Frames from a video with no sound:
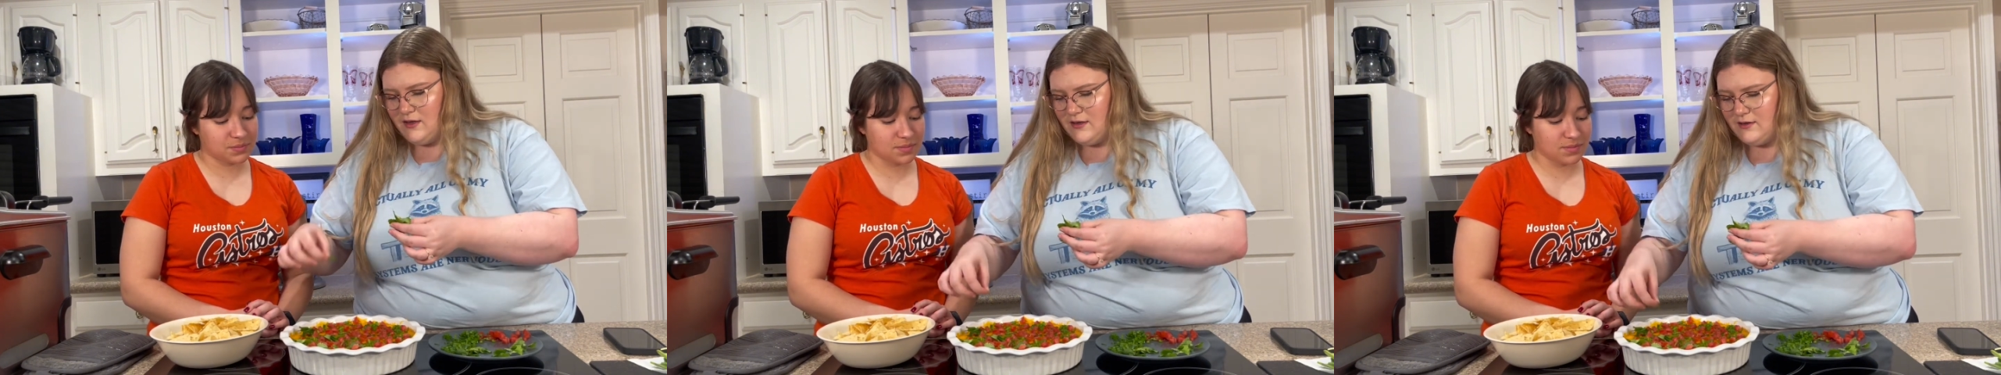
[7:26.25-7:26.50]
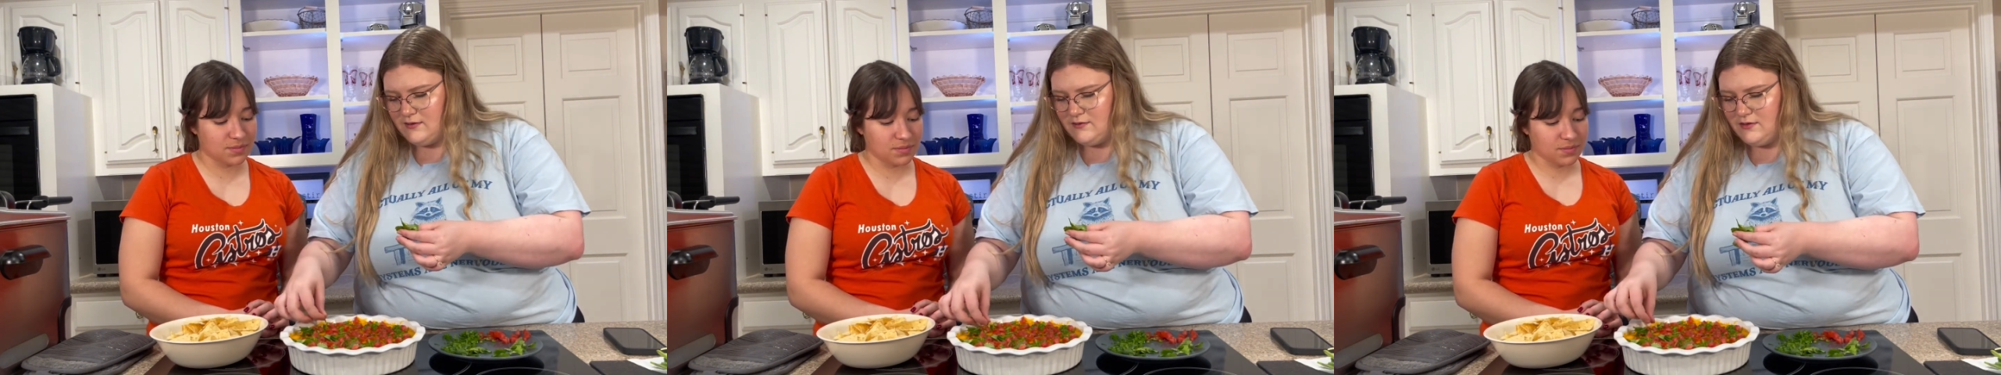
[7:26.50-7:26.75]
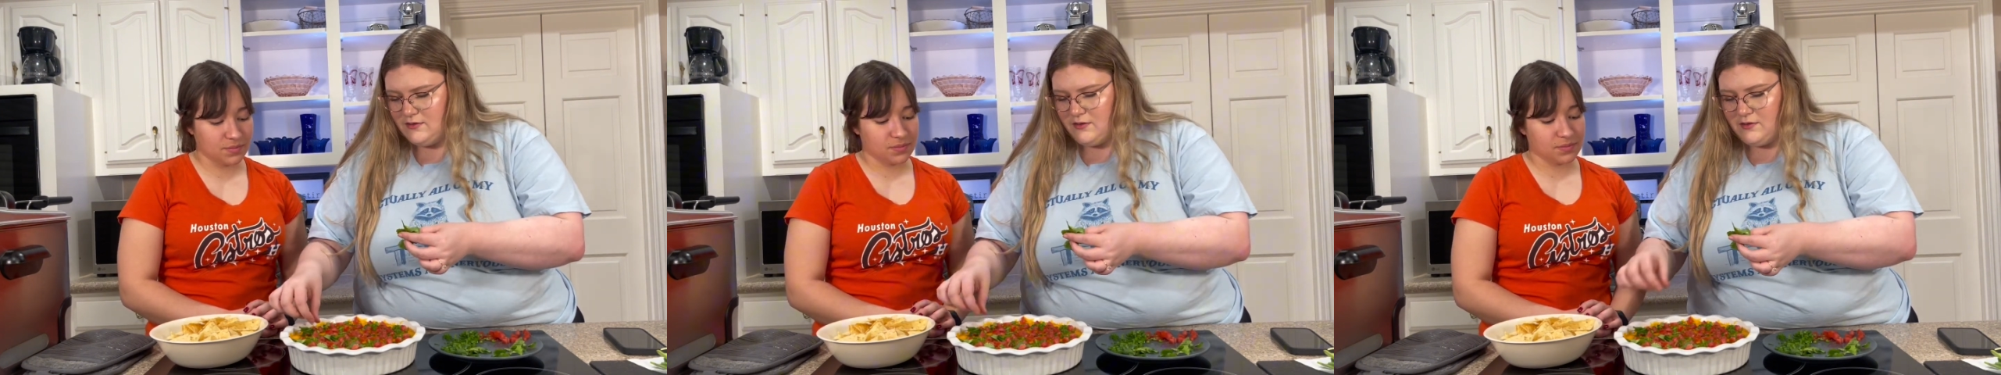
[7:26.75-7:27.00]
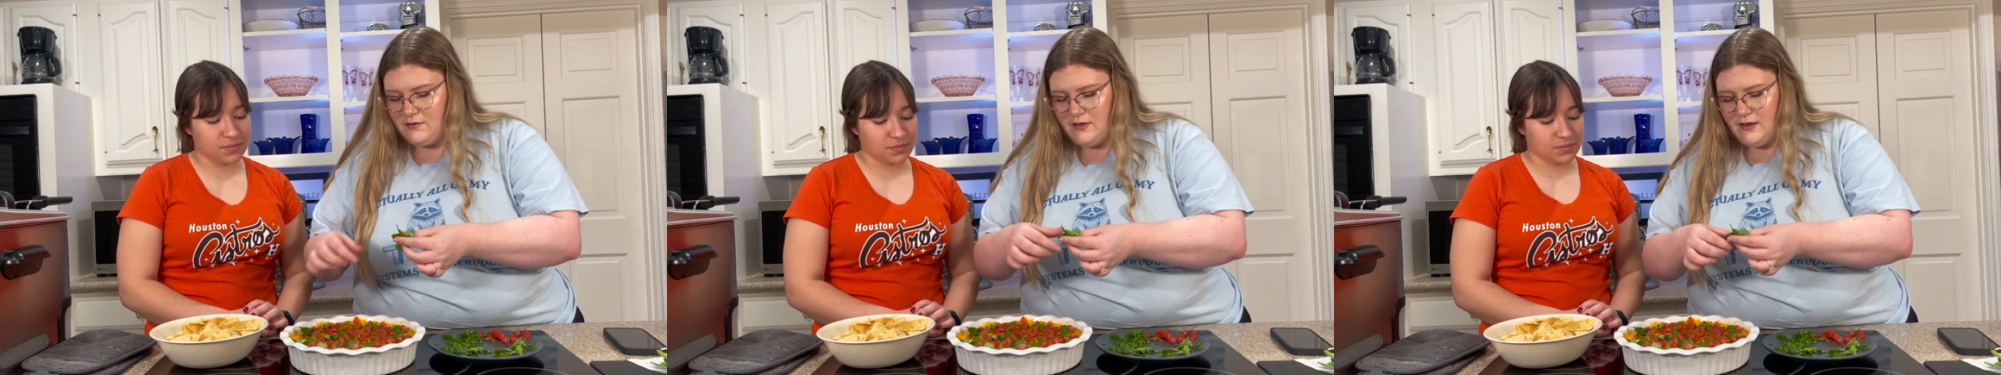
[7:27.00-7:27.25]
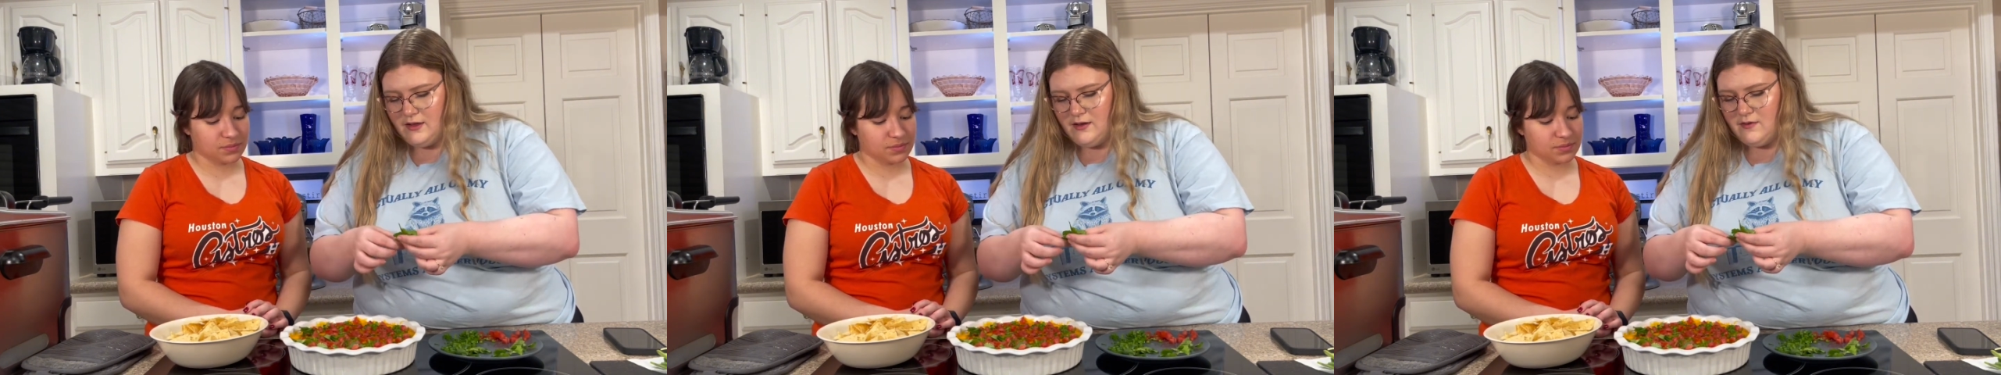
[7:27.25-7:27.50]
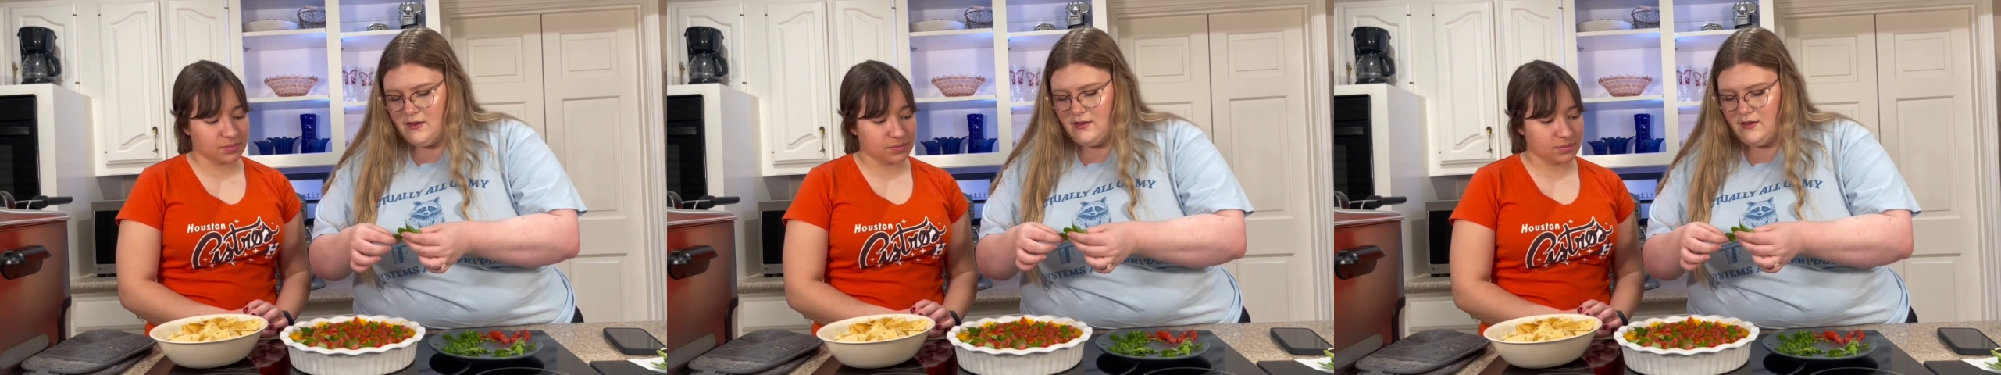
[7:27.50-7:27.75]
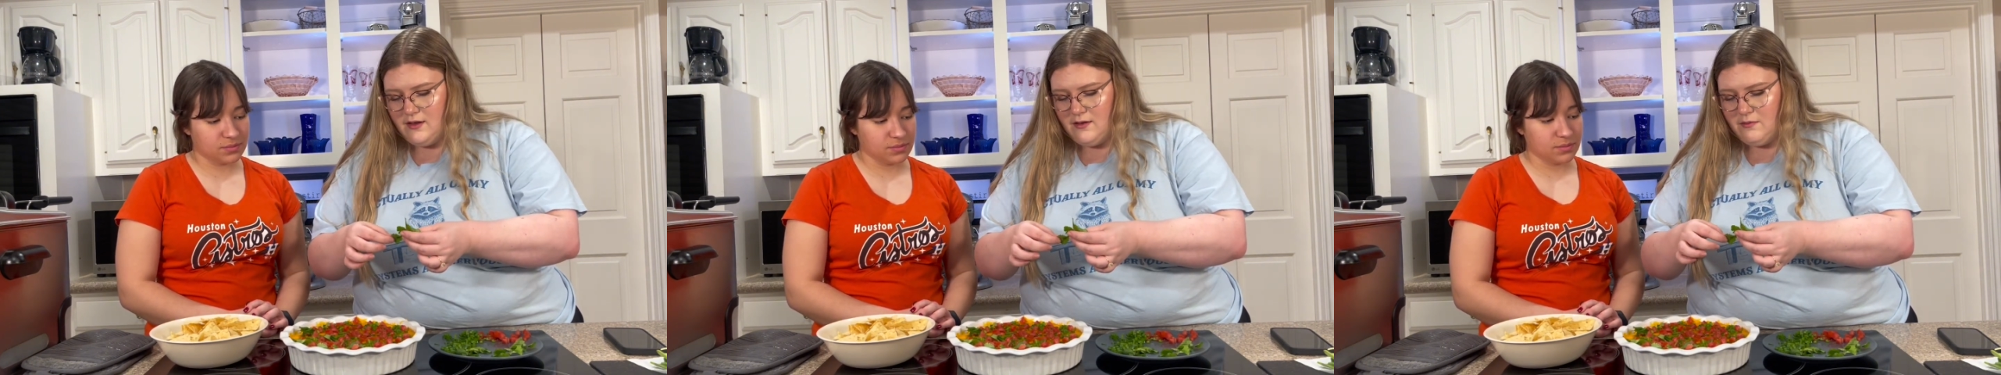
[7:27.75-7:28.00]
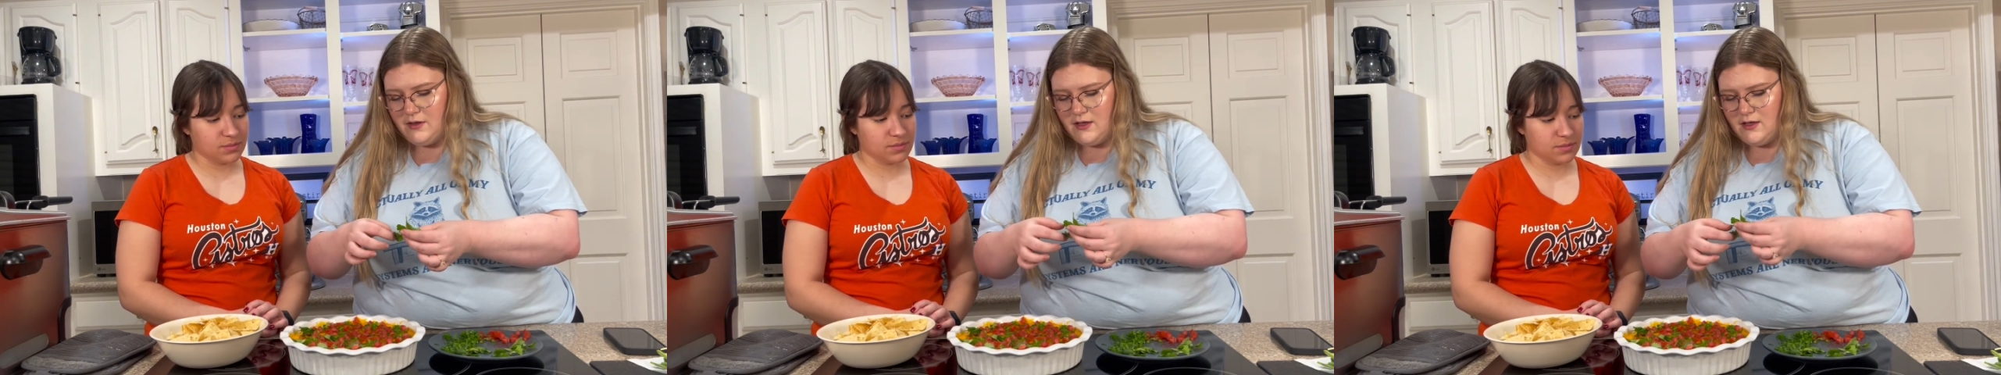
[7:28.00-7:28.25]
Speaker 1: kind of do their own thing with it.
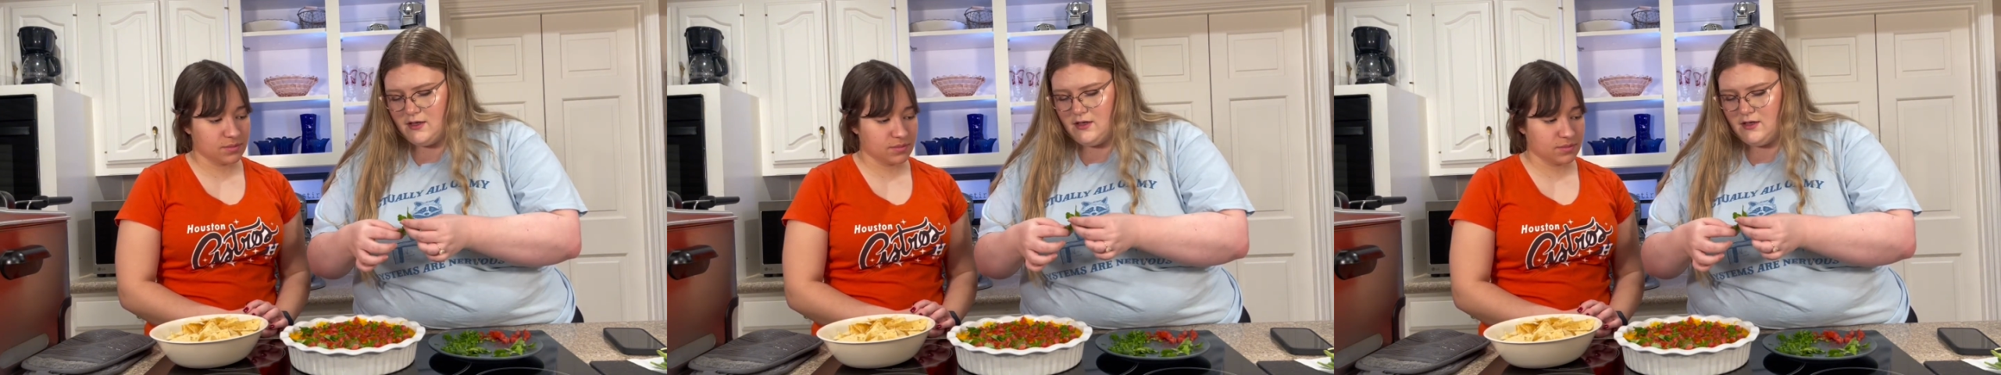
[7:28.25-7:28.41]
But